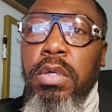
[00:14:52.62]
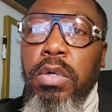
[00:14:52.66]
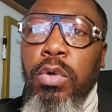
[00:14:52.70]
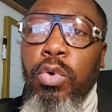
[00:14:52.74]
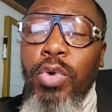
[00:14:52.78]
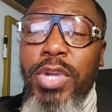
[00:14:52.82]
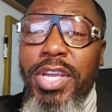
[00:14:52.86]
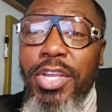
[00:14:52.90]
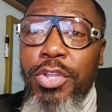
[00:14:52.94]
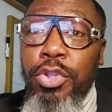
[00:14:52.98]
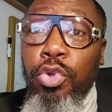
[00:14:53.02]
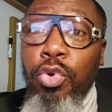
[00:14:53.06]

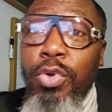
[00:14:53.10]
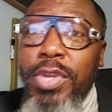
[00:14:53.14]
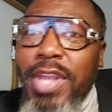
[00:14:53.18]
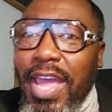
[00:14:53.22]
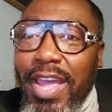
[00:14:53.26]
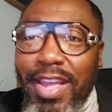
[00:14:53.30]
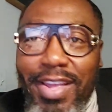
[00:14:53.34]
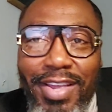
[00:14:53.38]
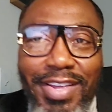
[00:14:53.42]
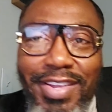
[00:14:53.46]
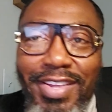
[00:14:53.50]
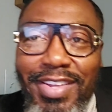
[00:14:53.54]
who can do
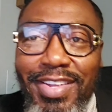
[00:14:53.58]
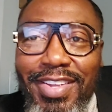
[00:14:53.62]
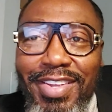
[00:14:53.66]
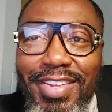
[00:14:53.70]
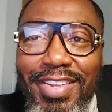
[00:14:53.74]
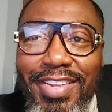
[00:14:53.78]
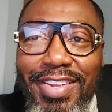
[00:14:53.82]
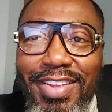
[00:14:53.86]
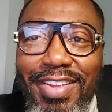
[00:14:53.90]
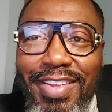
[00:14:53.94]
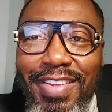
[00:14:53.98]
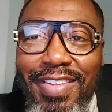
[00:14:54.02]
that?
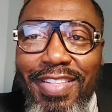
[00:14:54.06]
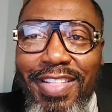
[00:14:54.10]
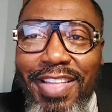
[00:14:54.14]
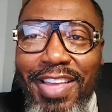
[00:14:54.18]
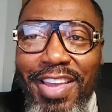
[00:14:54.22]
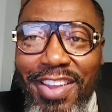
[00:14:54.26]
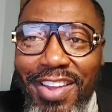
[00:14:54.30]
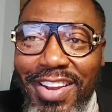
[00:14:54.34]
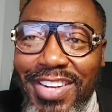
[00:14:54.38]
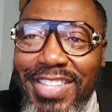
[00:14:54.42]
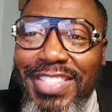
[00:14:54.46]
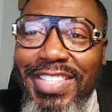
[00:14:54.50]

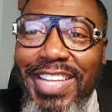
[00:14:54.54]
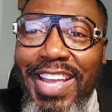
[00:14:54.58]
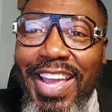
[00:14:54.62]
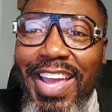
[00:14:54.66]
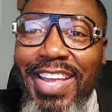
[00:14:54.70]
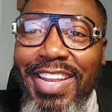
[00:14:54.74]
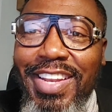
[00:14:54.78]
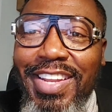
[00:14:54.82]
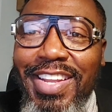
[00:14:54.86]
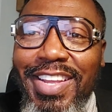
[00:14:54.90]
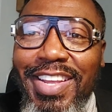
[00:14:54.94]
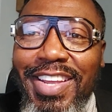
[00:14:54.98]
You
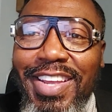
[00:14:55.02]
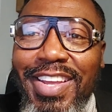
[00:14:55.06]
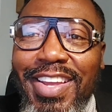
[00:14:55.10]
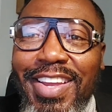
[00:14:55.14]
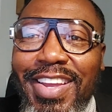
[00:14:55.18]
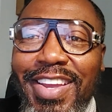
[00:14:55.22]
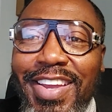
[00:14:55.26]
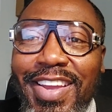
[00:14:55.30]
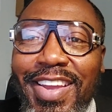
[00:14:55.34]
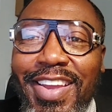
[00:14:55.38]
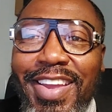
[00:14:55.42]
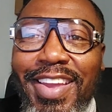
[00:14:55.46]
understand?
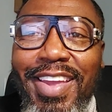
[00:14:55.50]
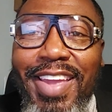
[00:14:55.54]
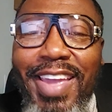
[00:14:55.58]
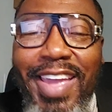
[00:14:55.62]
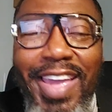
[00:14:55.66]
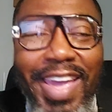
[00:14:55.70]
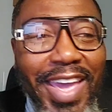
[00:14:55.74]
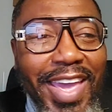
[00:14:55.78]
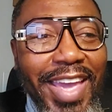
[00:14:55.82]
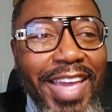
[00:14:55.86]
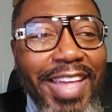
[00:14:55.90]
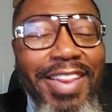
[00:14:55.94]

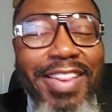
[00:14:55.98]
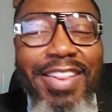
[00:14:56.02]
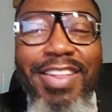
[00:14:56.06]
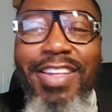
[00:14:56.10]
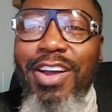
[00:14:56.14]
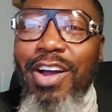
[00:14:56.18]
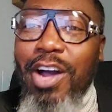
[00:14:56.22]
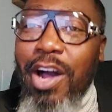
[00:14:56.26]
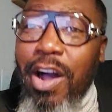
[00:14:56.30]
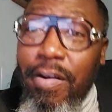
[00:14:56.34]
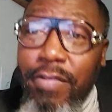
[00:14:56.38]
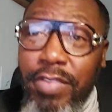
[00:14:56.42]
And
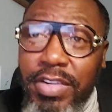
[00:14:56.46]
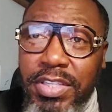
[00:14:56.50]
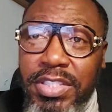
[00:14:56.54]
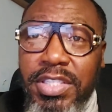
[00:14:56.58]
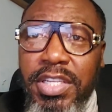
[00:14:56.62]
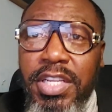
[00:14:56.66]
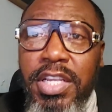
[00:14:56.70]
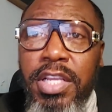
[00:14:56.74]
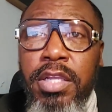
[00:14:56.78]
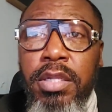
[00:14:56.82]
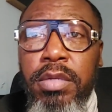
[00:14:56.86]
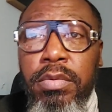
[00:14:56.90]

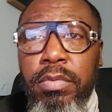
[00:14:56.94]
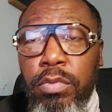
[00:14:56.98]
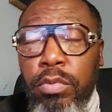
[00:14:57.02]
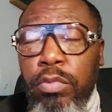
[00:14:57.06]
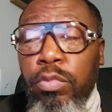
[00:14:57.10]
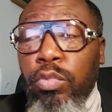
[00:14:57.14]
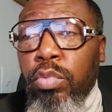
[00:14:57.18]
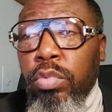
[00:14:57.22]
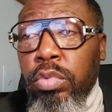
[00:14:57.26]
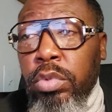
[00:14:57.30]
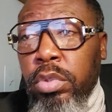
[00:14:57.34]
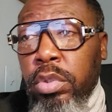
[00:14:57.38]
obviously,
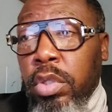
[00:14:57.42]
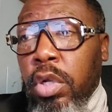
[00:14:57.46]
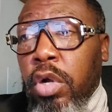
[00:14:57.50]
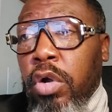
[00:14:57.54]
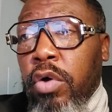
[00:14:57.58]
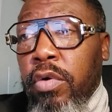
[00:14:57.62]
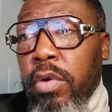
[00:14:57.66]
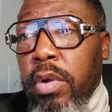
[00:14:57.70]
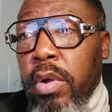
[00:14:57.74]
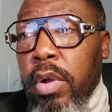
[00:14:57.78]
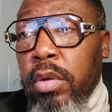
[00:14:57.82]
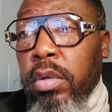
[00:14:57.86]

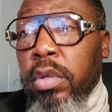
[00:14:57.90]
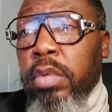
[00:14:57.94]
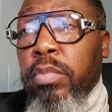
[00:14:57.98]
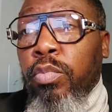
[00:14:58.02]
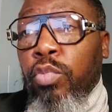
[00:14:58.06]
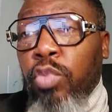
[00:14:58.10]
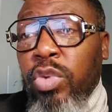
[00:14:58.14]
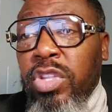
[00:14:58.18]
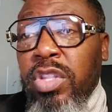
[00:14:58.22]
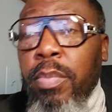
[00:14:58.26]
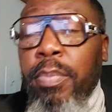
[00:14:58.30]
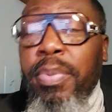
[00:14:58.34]

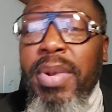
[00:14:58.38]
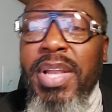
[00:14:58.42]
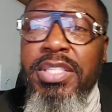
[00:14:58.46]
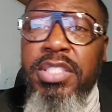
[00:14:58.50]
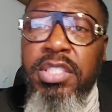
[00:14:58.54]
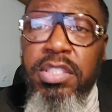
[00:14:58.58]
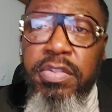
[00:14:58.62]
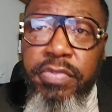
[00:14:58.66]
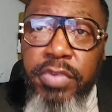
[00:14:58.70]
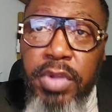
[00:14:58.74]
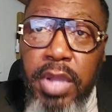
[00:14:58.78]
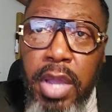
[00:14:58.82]
with the
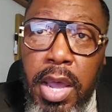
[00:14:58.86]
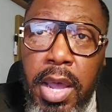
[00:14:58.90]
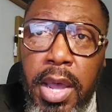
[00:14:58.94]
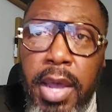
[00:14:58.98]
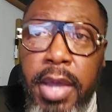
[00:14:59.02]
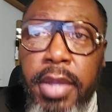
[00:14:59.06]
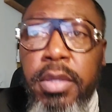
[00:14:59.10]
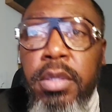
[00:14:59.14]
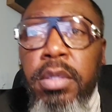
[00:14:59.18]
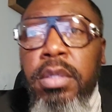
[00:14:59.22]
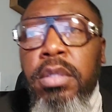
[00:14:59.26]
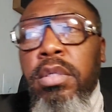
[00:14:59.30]
blessing of
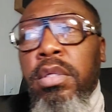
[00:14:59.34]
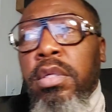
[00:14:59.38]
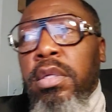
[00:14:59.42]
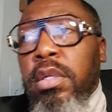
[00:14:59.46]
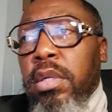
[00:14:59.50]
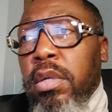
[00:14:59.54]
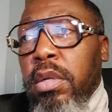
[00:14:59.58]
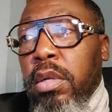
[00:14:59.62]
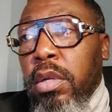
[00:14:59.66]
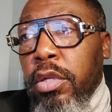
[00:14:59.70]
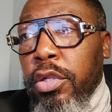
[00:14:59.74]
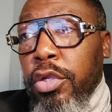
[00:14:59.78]
God,
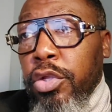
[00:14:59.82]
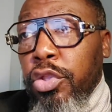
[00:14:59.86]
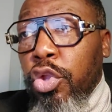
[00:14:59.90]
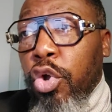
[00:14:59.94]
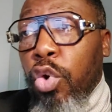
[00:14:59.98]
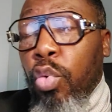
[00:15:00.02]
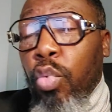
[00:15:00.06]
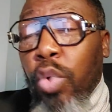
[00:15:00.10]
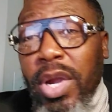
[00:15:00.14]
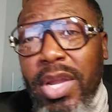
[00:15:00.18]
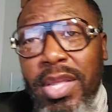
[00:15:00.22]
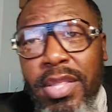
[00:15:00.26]

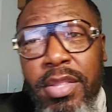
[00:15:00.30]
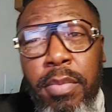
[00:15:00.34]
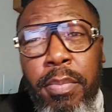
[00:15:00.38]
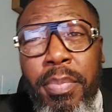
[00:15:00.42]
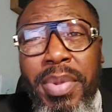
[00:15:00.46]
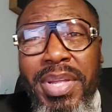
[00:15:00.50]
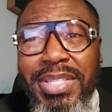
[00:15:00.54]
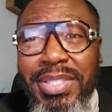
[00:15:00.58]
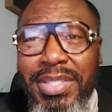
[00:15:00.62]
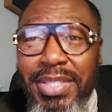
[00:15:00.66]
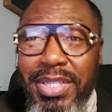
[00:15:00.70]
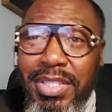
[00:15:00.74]
working the
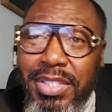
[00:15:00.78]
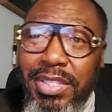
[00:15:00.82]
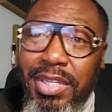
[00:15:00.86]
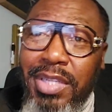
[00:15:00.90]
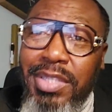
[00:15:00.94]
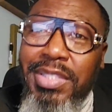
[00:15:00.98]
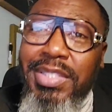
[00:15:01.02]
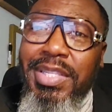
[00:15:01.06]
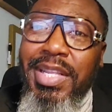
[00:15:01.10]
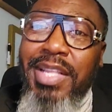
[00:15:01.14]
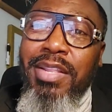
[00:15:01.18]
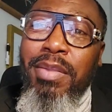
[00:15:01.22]
business,
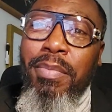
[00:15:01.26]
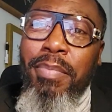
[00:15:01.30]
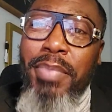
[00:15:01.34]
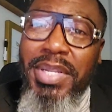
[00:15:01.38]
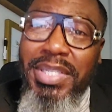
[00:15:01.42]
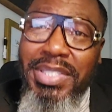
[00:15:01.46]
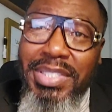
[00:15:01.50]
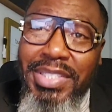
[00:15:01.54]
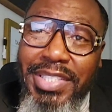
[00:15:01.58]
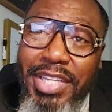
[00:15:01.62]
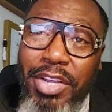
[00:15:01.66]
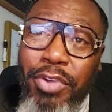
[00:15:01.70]
understanding the
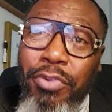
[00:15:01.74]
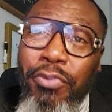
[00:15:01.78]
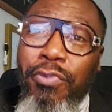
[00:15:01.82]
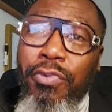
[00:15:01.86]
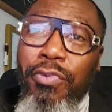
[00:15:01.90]
business, and